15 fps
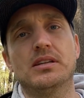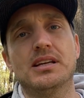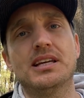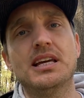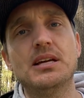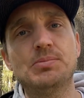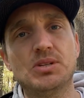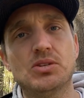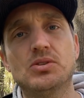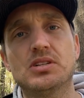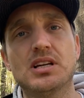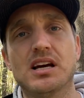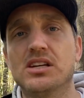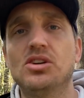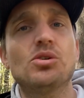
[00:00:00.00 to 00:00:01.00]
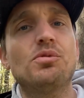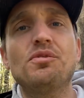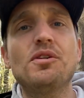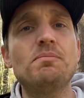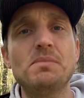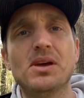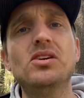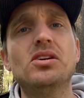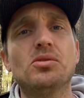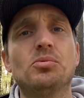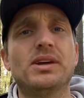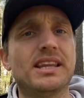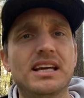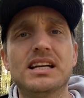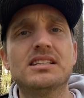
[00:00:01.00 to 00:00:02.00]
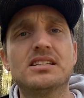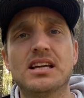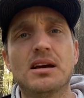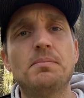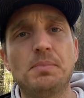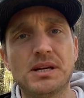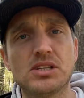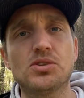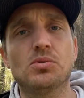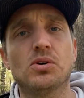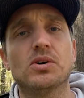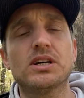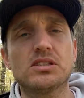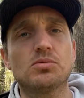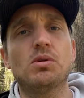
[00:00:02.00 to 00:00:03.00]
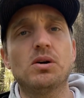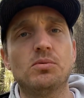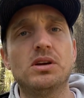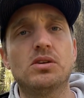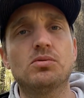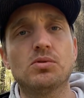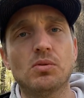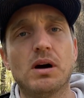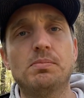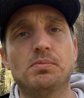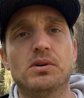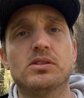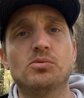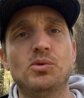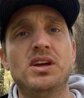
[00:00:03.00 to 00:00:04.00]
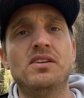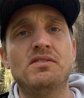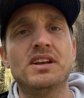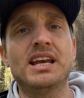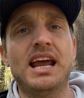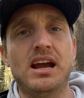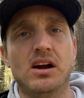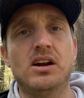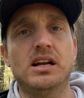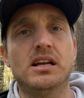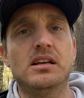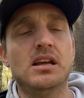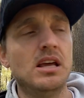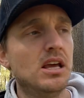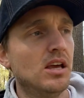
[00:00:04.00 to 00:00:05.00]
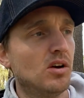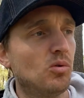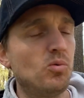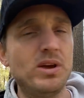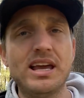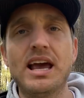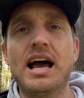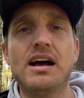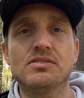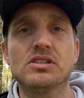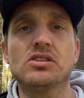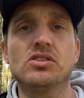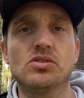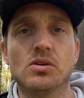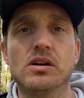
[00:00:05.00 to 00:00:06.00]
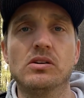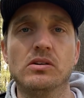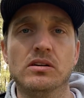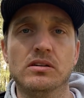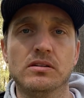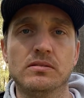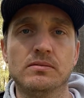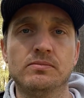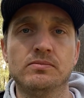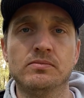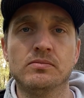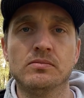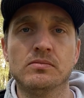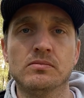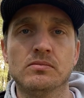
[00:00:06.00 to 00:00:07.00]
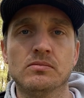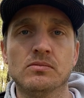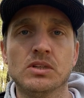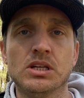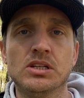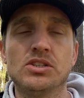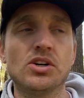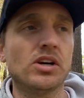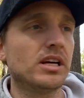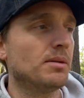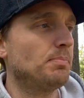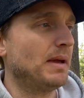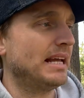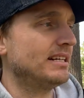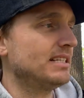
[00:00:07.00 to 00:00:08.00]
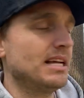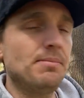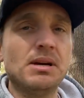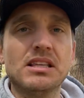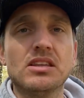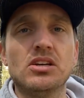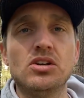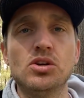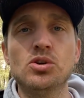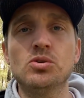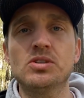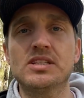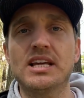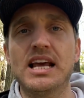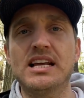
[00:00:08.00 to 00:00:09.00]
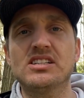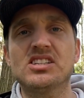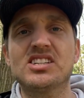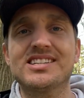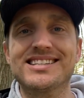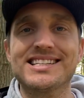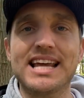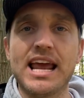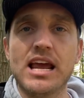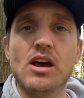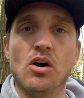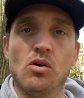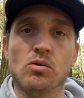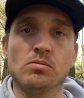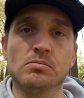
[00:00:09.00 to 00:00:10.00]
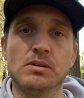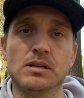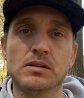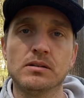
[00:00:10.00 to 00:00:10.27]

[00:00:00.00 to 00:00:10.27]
that keeps you stuck. You're familiar with it. It's habitual. It's what we grew up with. We've inherited. We have to struggle. During a pandemic, the news says, stay home,